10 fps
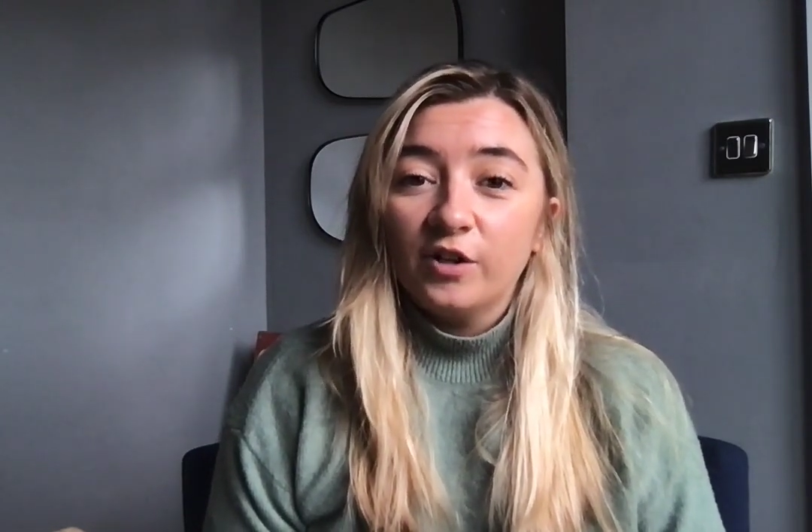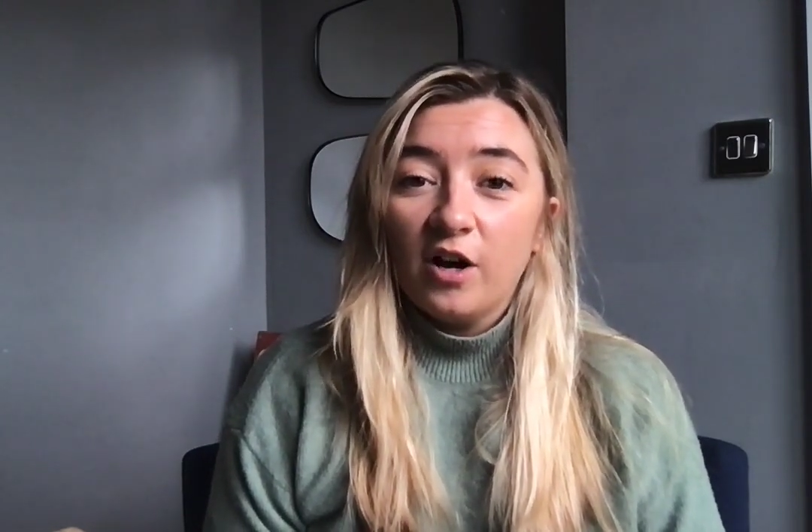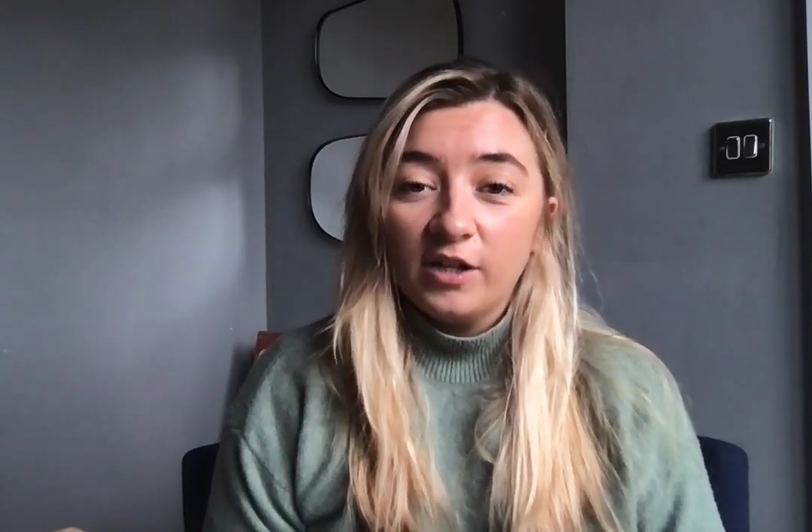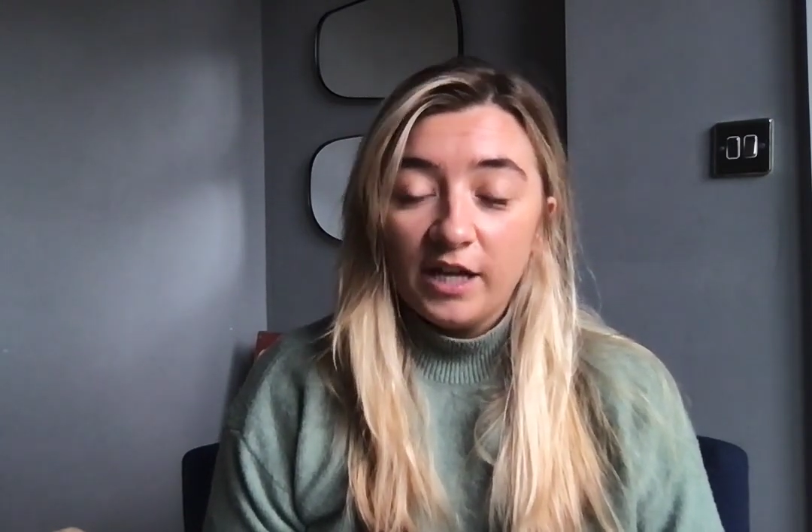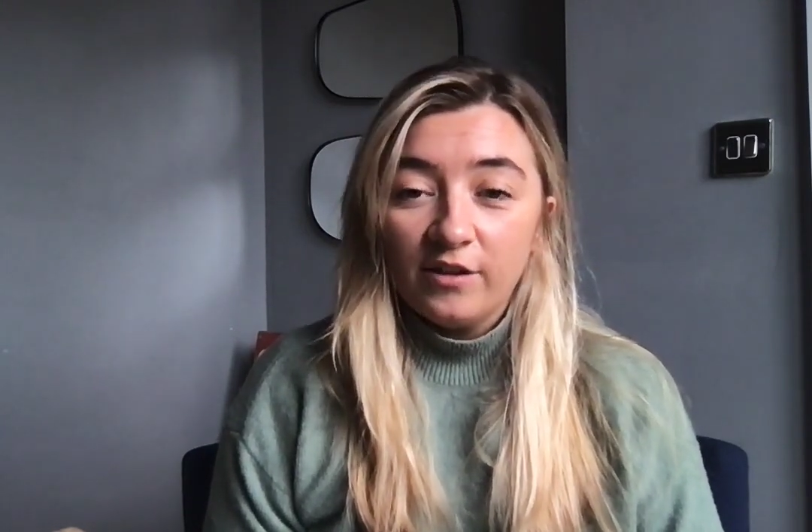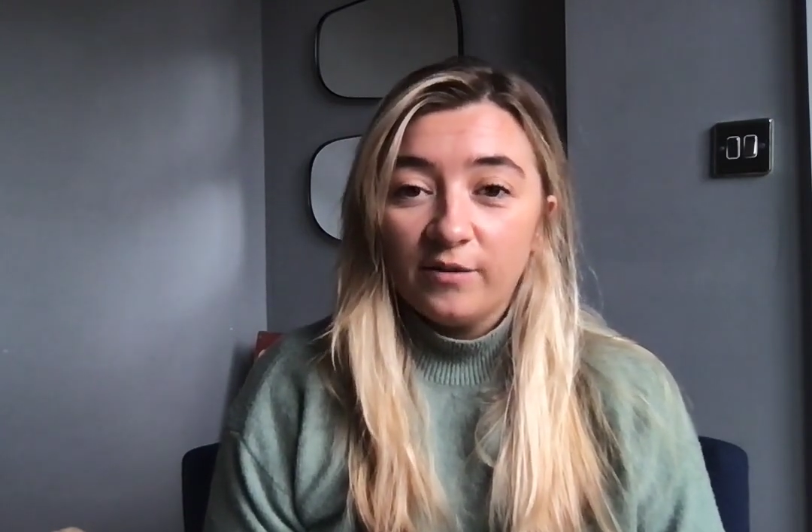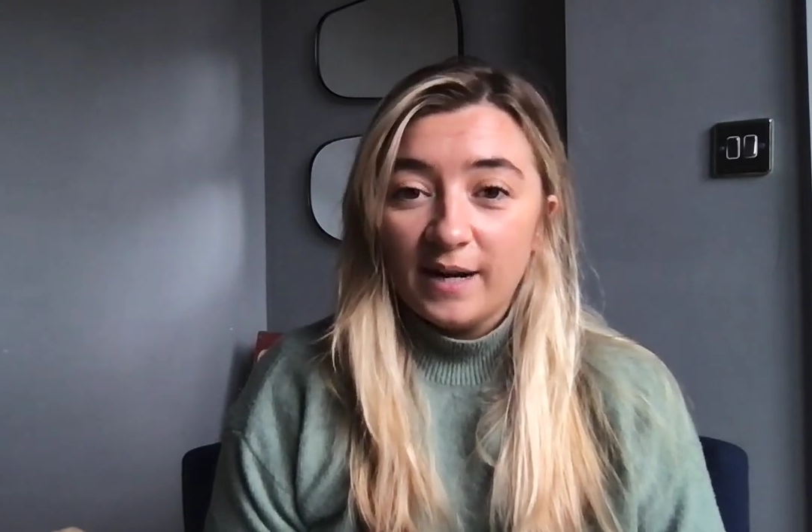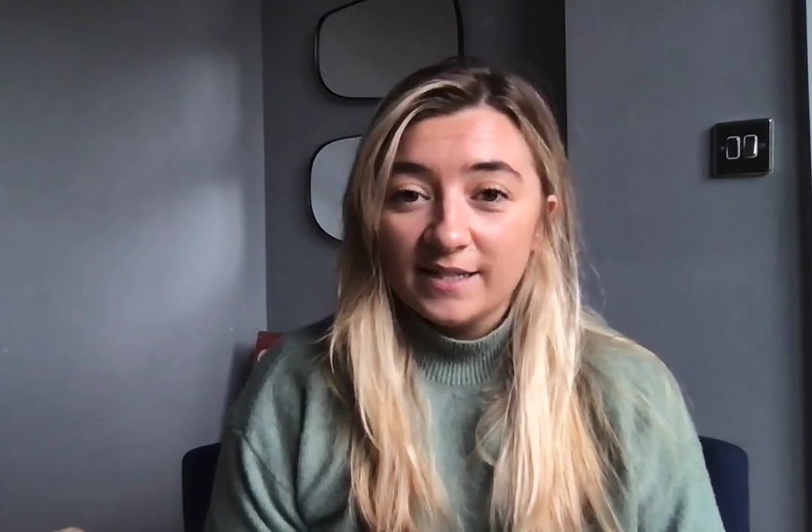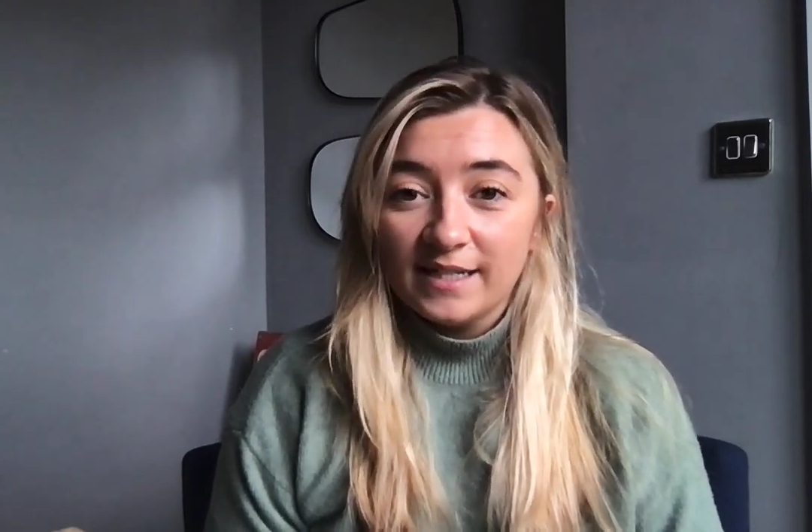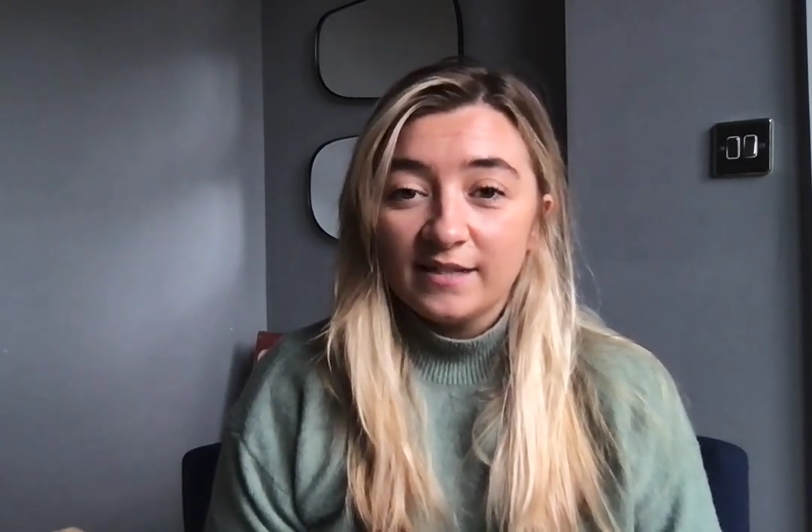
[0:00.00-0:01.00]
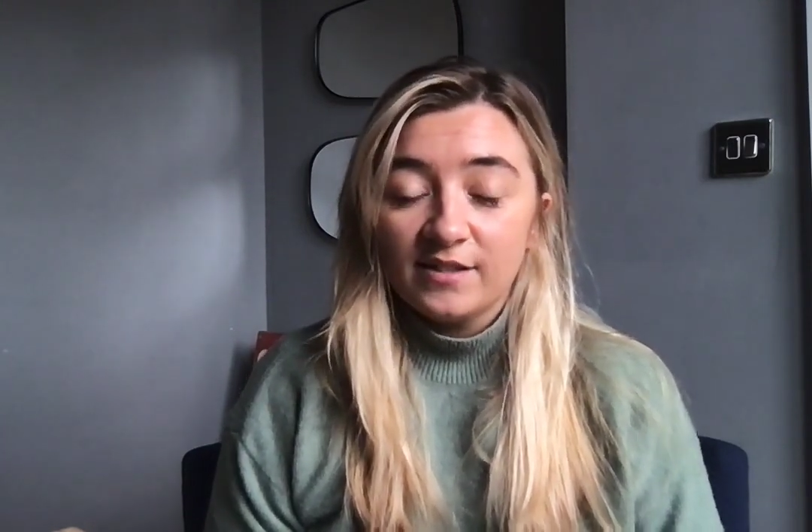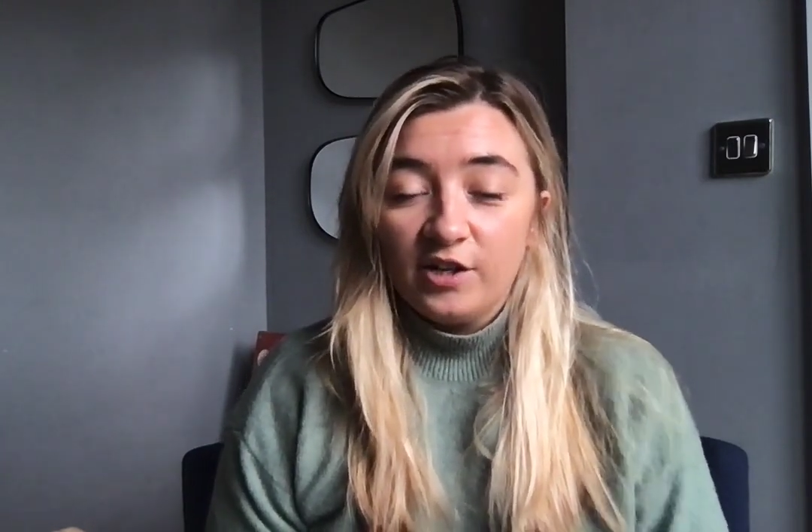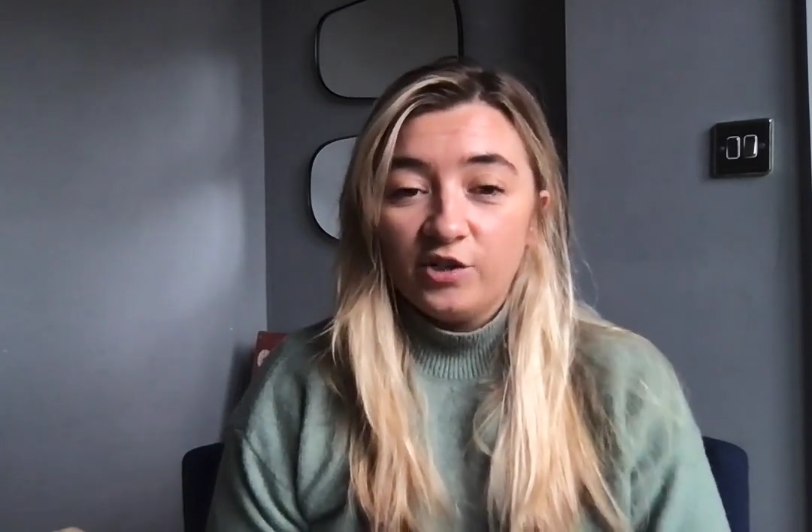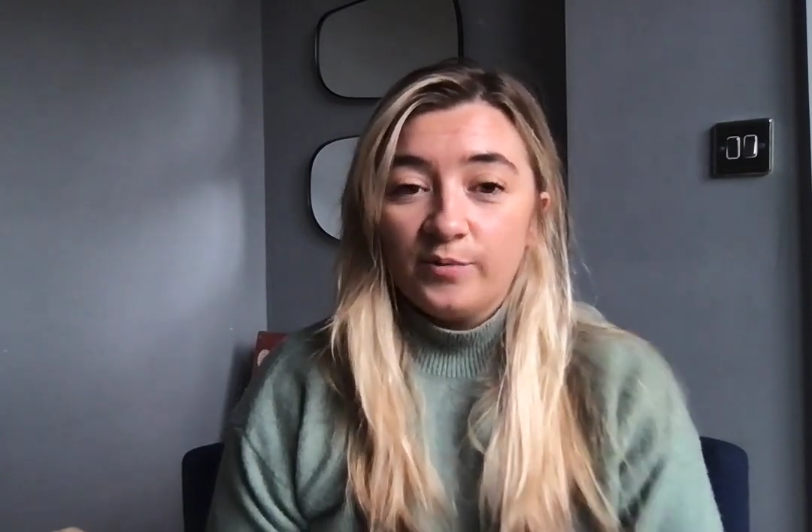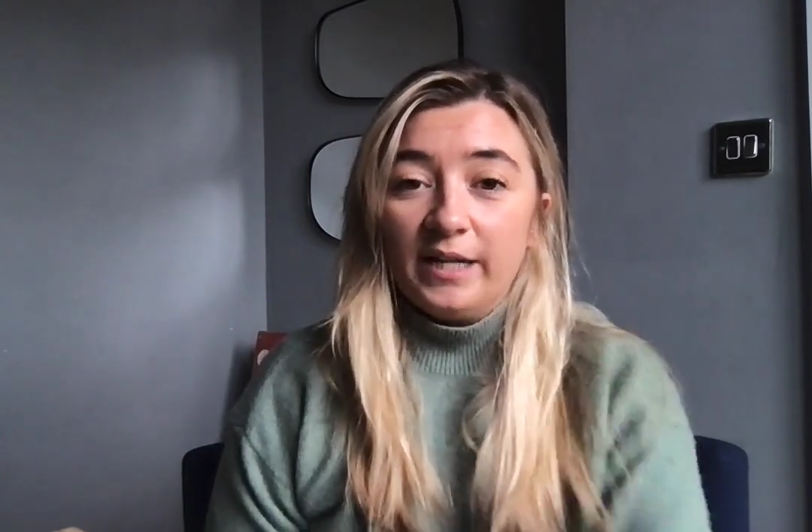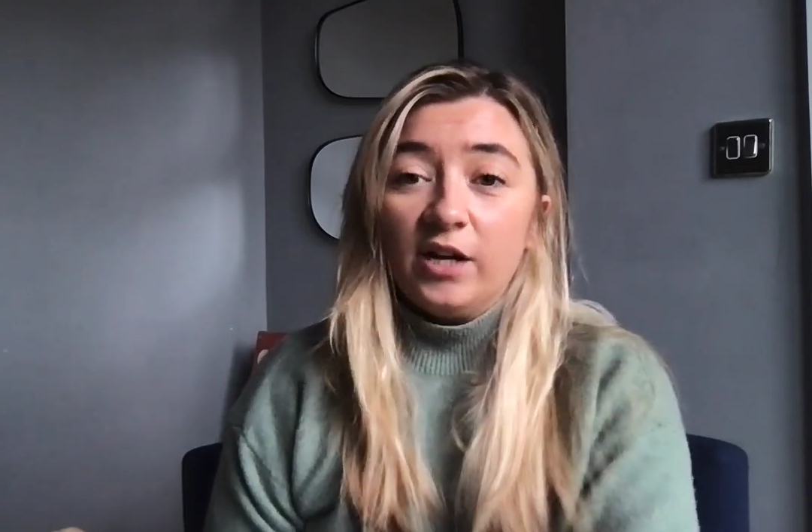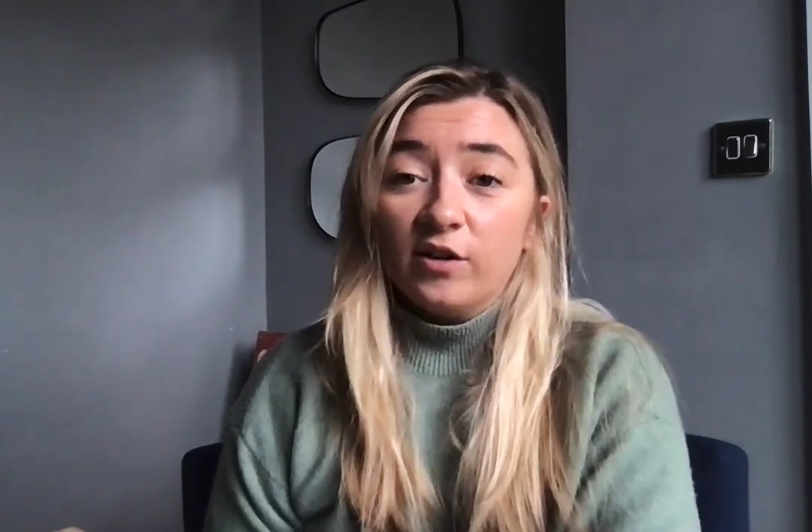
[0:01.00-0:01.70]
cardiothoracic surgery